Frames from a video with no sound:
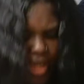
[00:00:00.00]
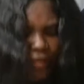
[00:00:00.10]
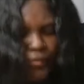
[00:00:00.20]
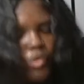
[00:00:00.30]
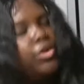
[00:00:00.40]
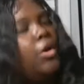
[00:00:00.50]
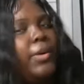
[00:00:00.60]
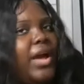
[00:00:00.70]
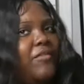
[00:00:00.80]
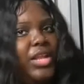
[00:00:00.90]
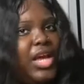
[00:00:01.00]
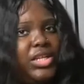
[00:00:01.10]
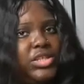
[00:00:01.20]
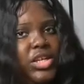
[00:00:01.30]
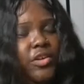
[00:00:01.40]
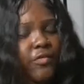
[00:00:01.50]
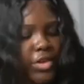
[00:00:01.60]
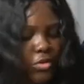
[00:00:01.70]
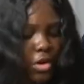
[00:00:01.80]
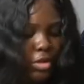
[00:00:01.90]
if you don't have a lot of stuff and
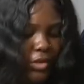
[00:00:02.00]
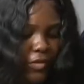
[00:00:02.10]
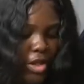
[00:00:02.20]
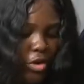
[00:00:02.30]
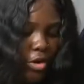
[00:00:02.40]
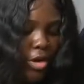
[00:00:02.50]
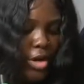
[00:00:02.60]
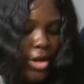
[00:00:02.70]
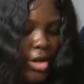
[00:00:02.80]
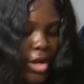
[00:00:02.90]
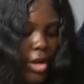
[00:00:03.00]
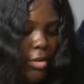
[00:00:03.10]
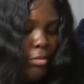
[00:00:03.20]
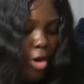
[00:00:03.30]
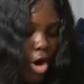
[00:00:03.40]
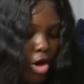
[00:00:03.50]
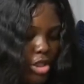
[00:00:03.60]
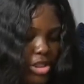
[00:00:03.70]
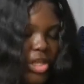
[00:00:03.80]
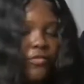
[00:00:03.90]
you don't live in your
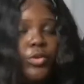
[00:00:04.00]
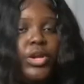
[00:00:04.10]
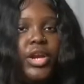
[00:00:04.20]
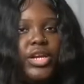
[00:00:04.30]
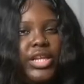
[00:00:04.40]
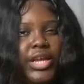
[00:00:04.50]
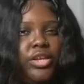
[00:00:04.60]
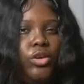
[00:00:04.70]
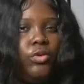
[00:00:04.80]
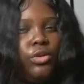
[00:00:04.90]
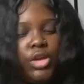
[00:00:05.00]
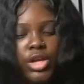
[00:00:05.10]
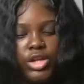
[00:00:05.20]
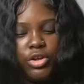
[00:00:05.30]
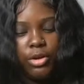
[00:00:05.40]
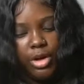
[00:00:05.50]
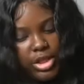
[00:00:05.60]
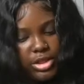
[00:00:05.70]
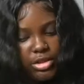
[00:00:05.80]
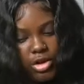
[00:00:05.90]
purse and if you carry like your your,
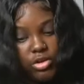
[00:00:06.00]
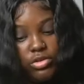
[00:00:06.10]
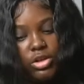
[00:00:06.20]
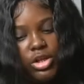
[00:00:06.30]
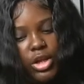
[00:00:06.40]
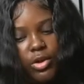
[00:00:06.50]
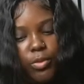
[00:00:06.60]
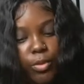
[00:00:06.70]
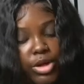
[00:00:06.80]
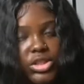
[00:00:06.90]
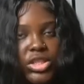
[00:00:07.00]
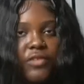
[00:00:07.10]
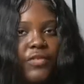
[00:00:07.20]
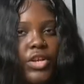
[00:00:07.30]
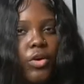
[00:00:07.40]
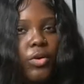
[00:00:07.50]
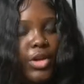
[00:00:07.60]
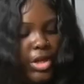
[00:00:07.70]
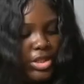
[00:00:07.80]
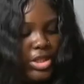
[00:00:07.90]
your you know your, like your work stuff in your
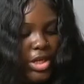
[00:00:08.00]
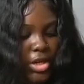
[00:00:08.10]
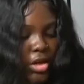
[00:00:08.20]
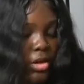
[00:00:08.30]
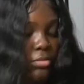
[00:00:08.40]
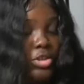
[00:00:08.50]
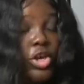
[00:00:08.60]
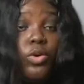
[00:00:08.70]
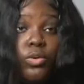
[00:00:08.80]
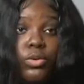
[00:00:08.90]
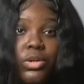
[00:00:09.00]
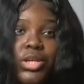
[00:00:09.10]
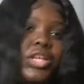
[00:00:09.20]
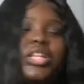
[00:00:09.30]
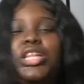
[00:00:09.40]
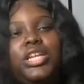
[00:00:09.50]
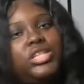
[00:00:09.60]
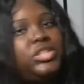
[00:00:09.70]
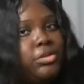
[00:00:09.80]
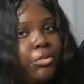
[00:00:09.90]
in a in a um, tote, then
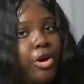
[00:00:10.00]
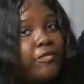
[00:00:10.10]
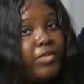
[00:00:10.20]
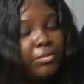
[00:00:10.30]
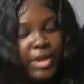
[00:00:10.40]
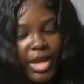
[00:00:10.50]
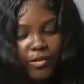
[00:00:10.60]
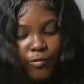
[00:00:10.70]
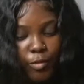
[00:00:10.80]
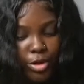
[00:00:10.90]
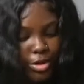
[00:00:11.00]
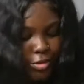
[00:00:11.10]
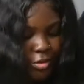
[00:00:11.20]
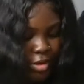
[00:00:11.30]
this is the perfect bag for you